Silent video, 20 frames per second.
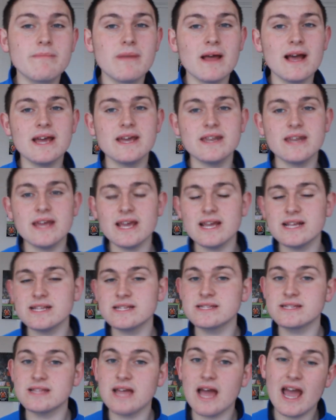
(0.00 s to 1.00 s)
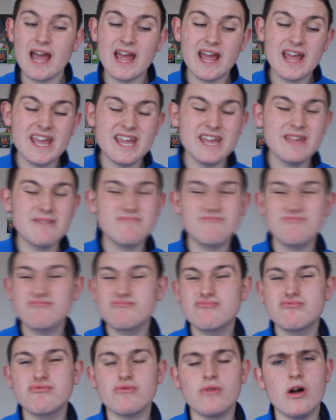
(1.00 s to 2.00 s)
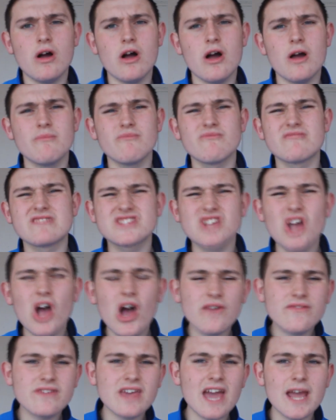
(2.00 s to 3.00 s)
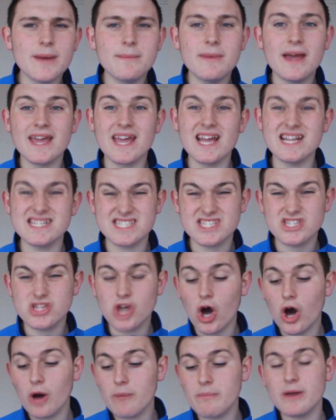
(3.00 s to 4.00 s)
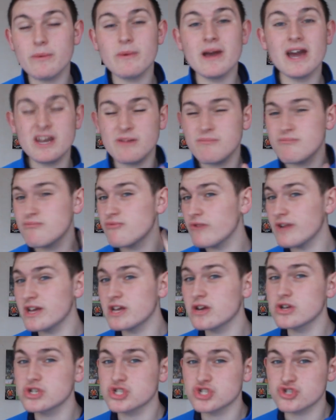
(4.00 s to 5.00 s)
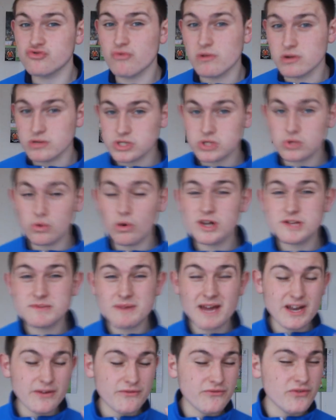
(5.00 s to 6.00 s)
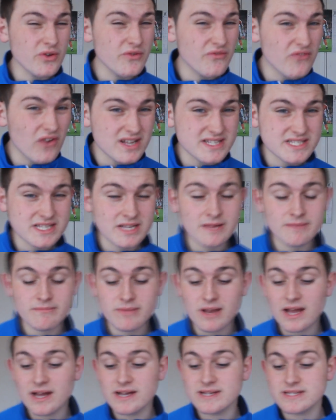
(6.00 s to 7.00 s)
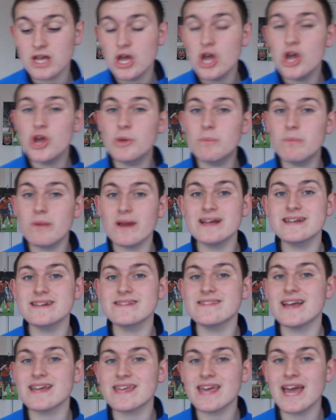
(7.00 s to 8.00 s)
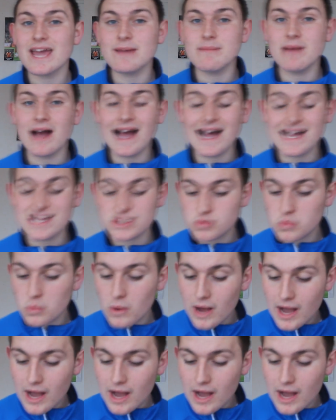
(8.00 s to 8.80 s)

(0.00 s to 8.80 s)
we played in a reserve game against Derby. We had a pretty good strong squad. We had a few first team players who played in that game as